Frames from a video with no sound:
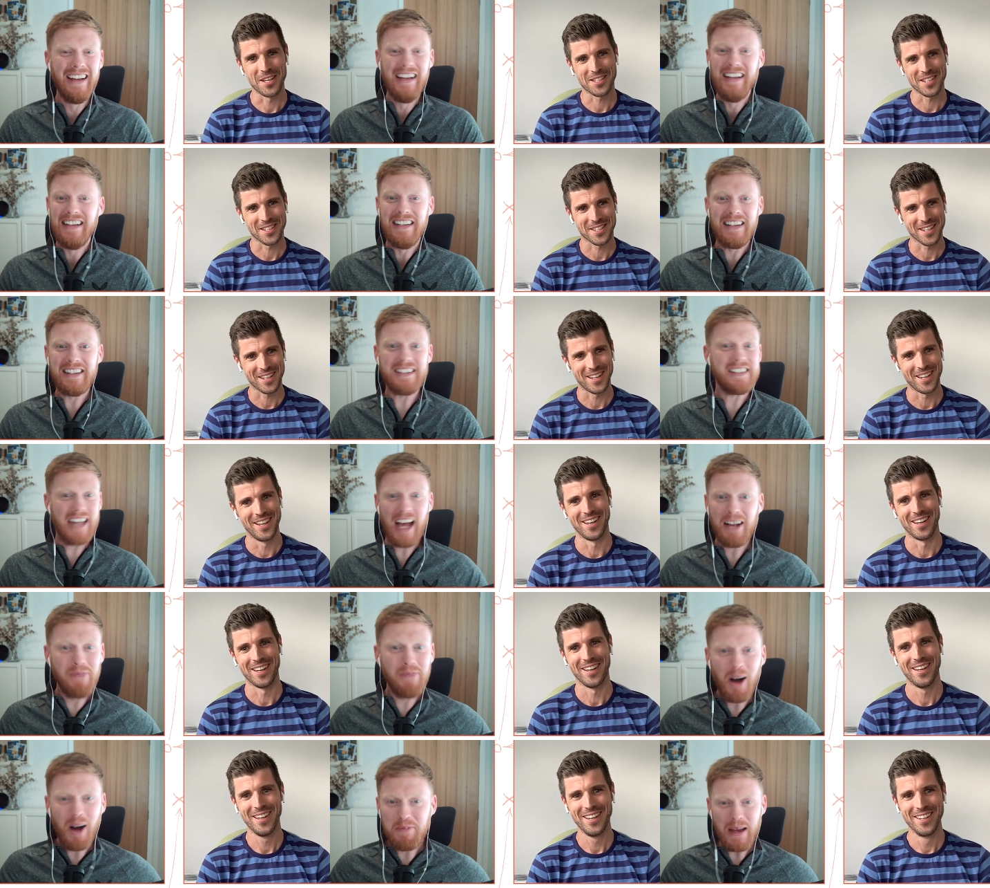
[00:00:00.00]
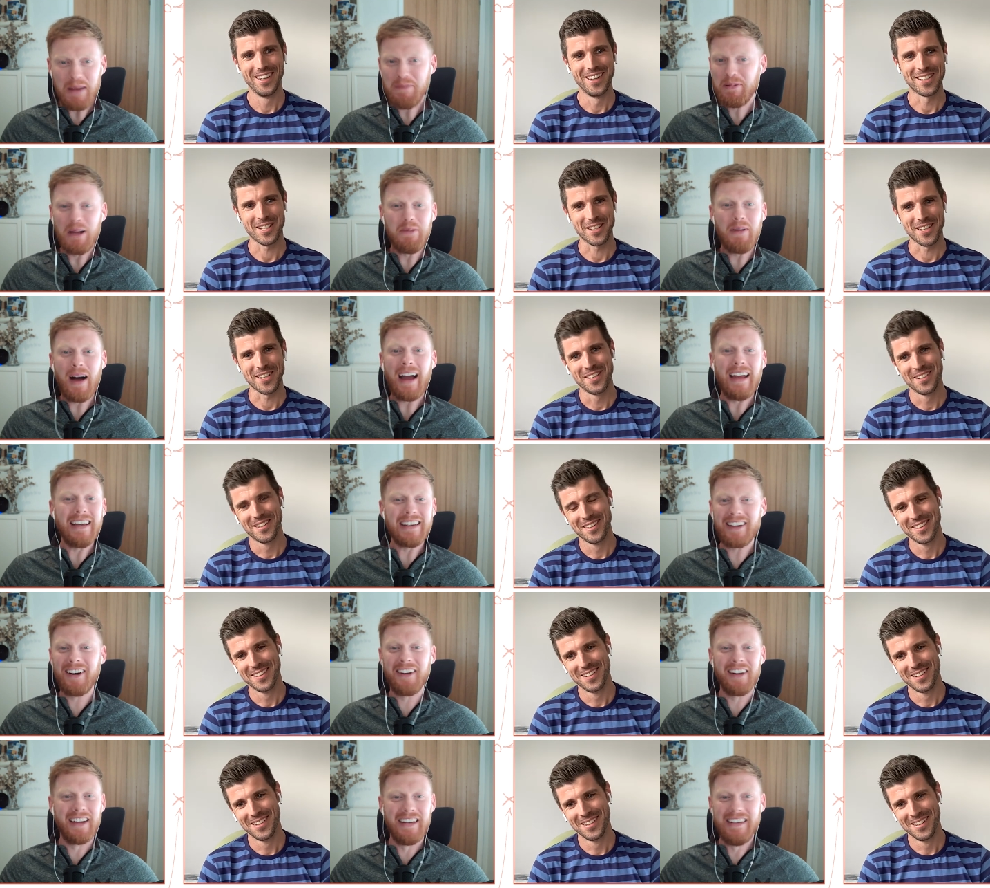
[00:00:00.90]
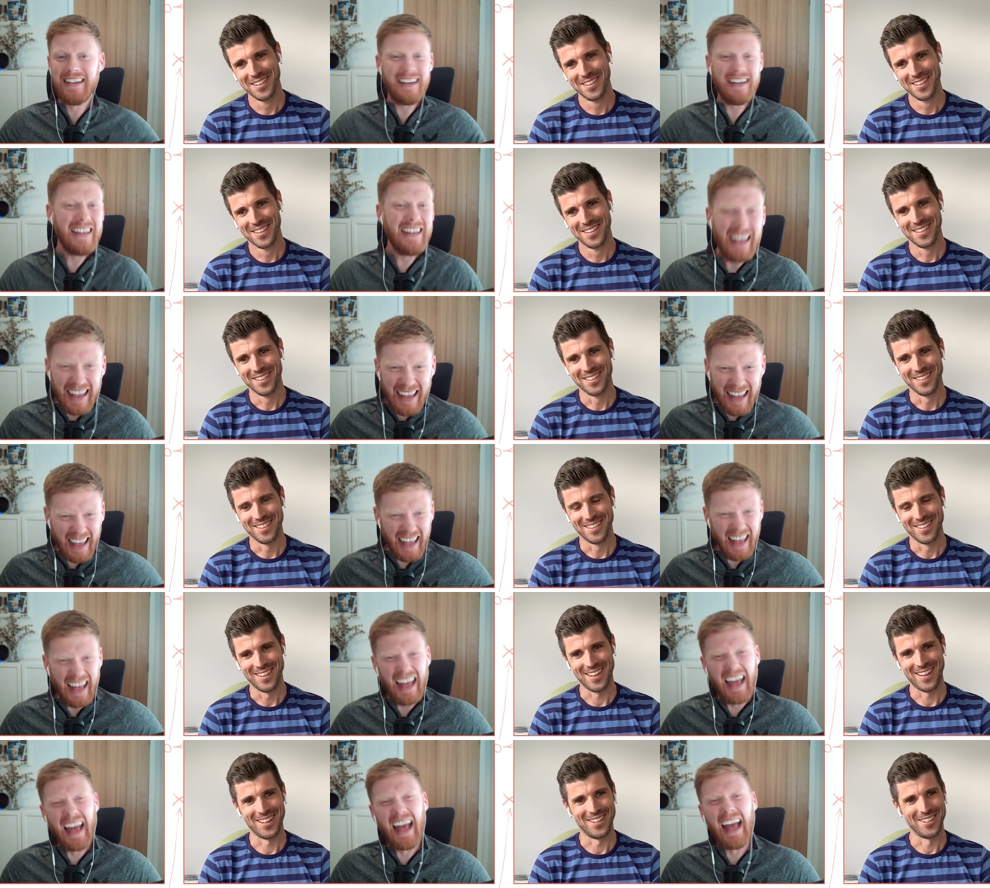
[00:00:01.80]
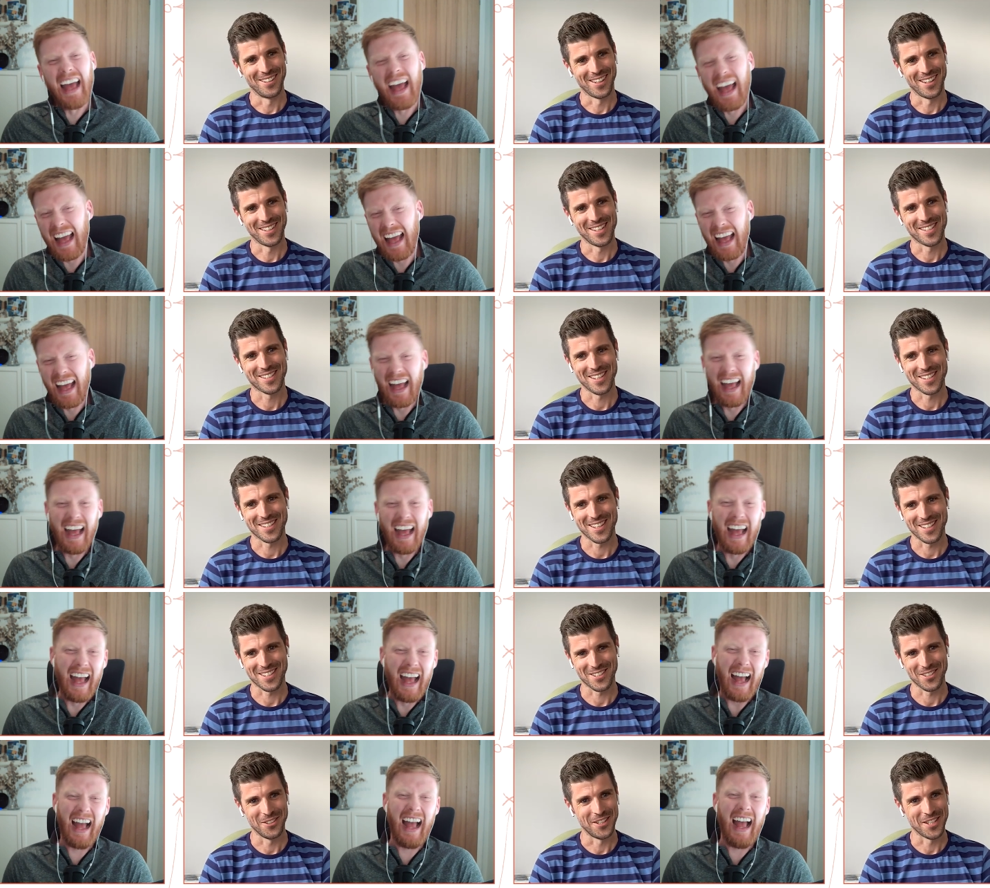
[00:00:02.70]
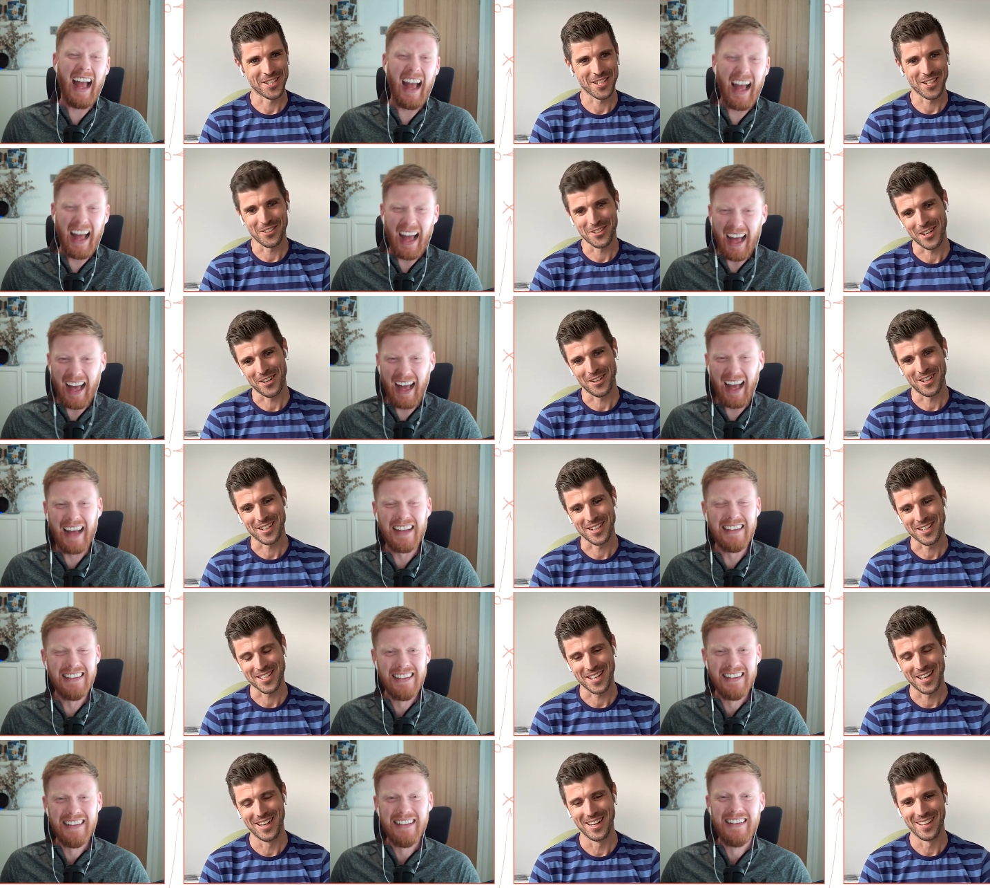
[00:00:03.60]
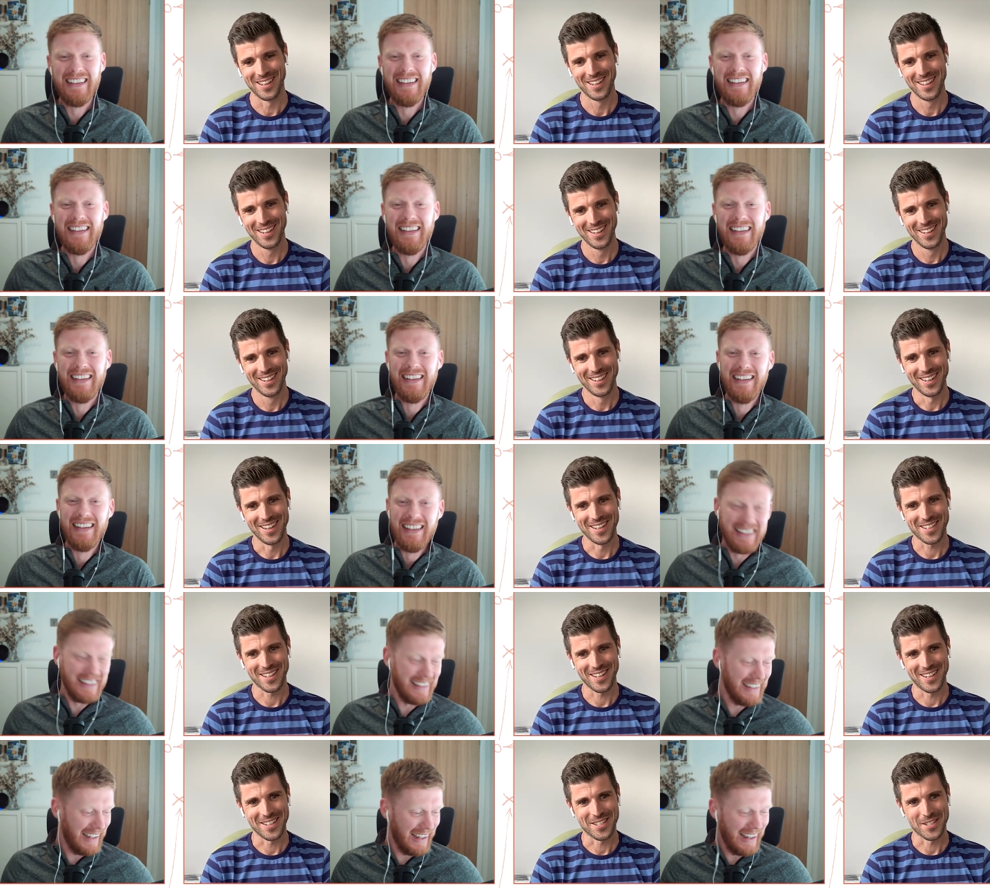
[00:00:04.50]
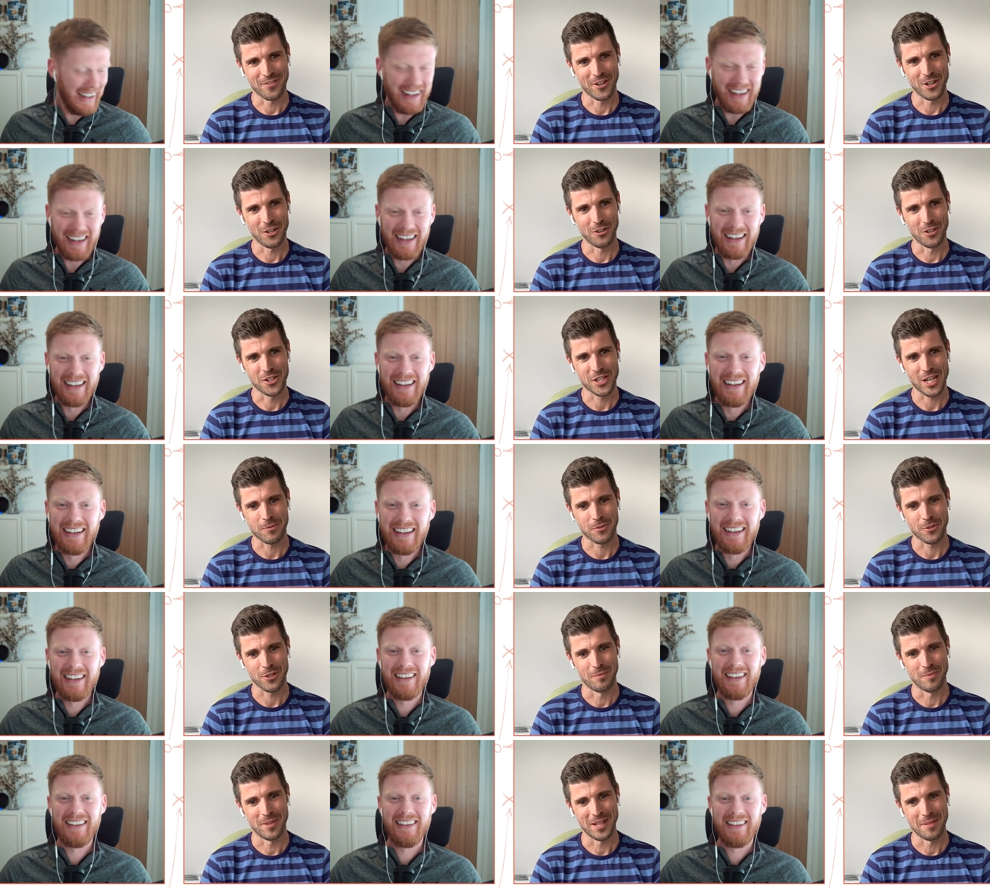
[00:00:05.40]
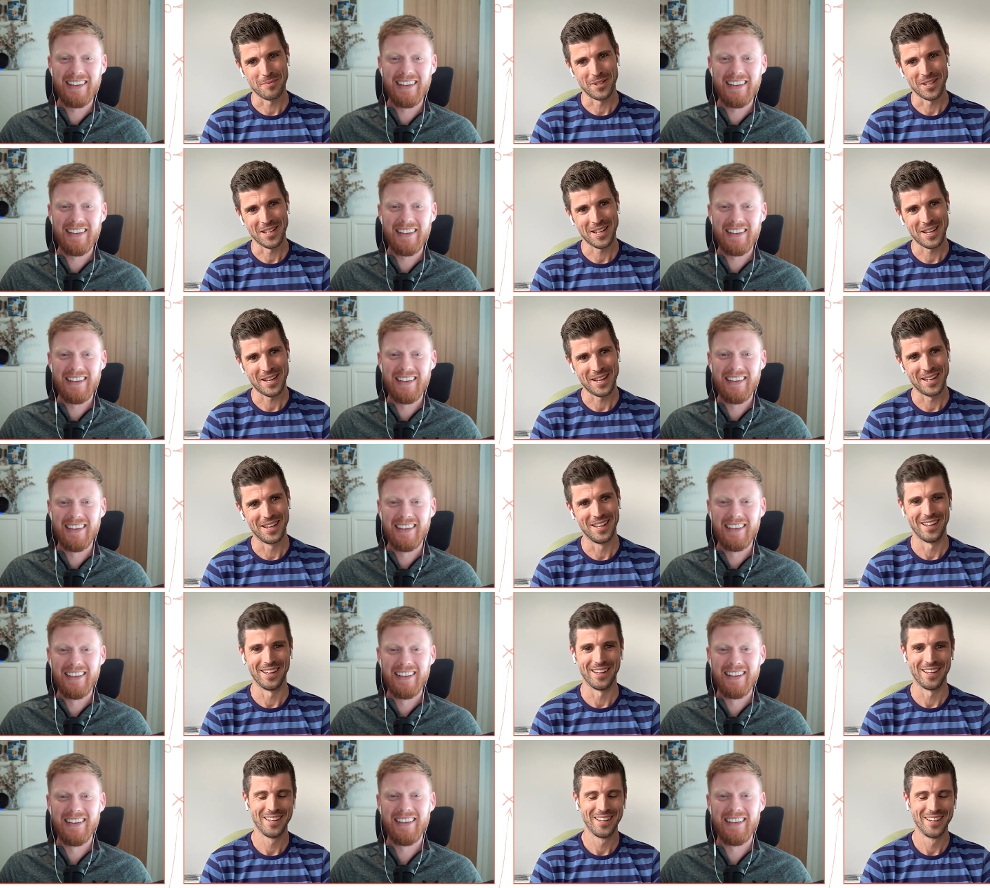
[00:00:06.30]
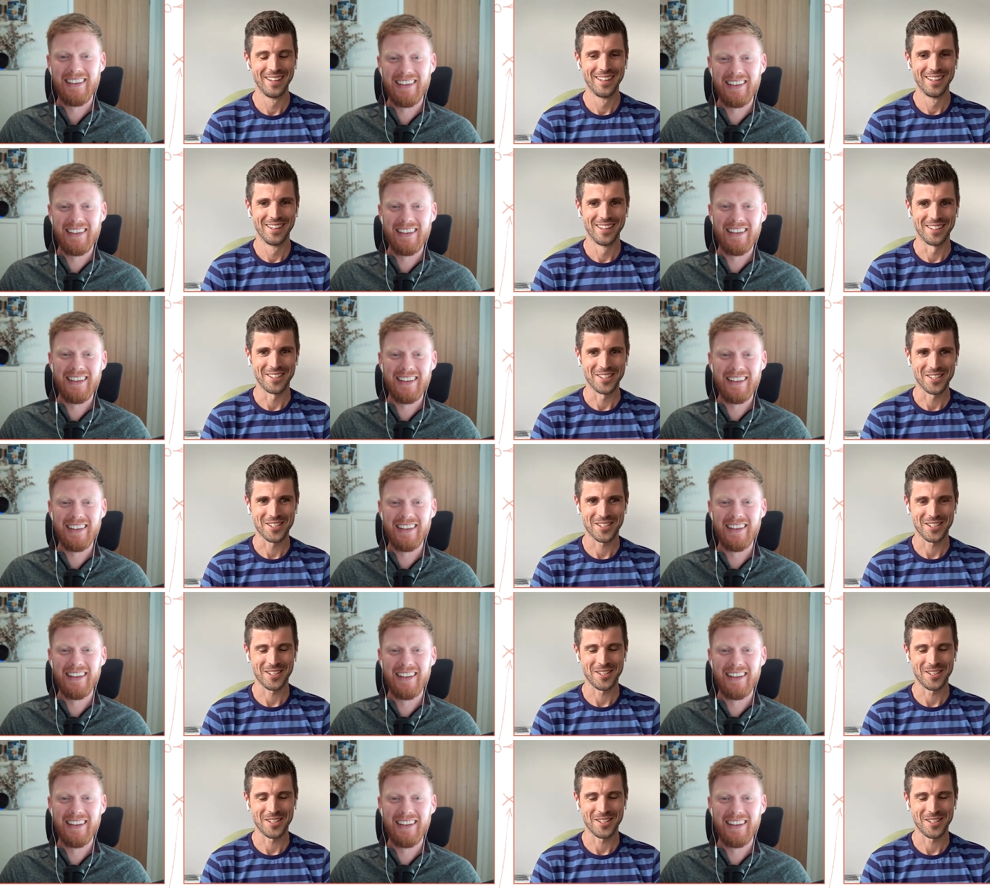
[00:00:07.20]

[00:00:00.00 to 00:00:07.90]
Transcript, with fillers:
Speaker 1: It's, it's, uh, tell more people about it, Colin.
Speaker 2: it's, it's, it's one that's out there. Like it's, a, it's, a, yeah. Uh, it's a very old chapter in my in my uh, at this